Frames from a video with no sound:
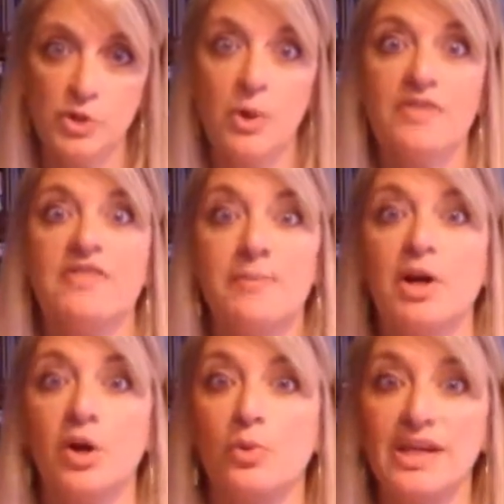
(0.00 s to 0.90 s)
You want them
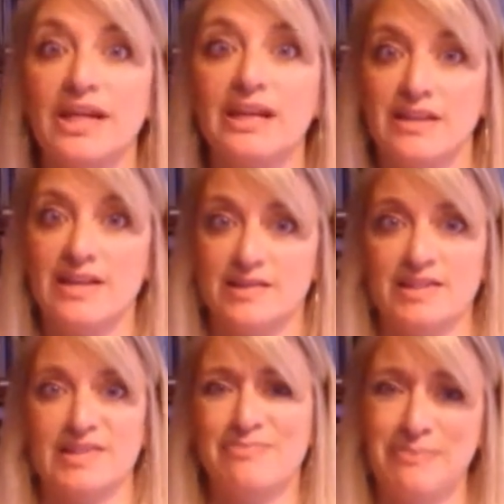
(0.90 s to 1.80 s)
agreeing, yes,
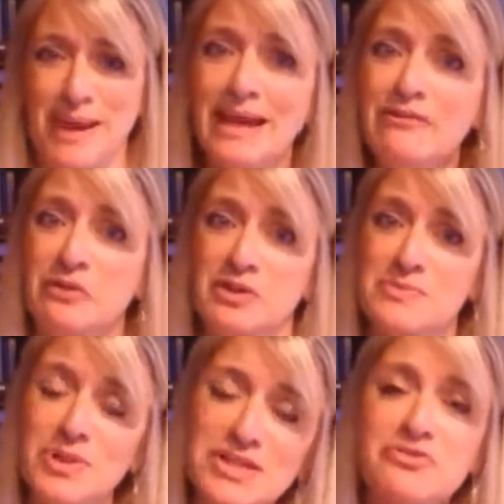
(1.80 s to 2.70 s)
it's painful,
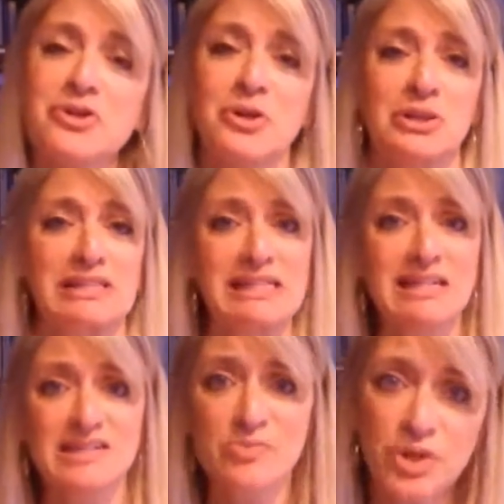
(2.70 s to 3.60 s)
it's more difficult,
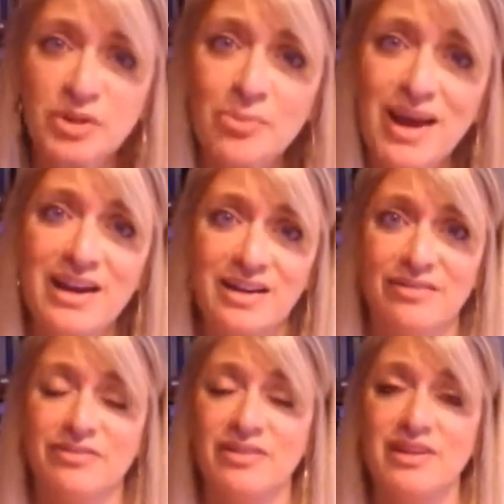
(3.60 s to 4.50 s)
it's more
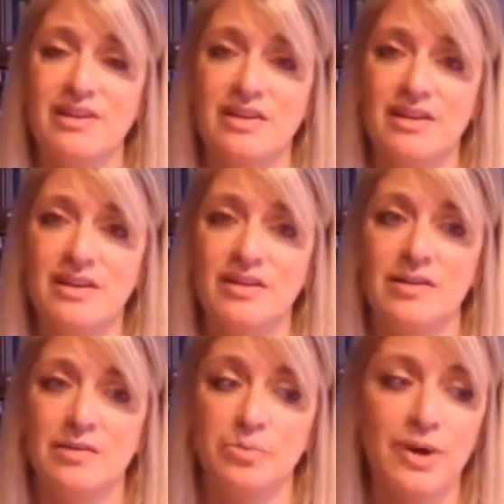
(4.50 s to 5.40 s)
competitive,
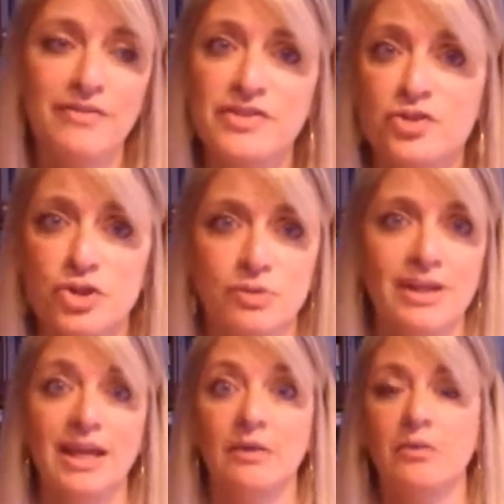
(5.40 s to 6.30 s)
profits are
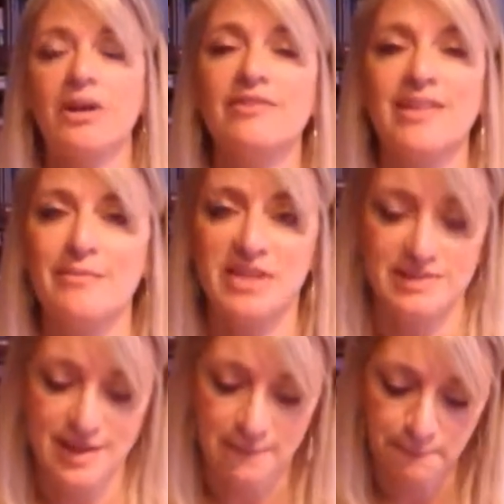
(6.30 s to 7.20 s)
shrinking, whatever they
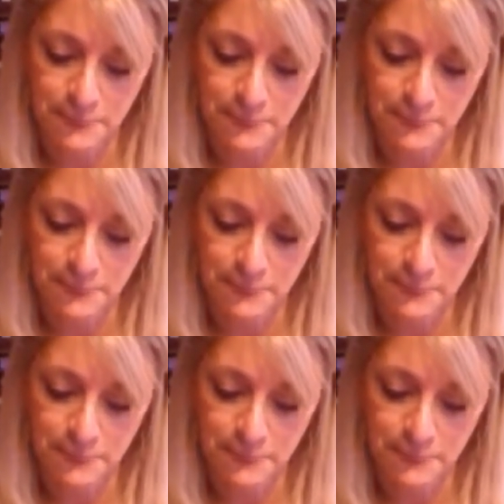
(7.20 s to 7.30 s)
might say.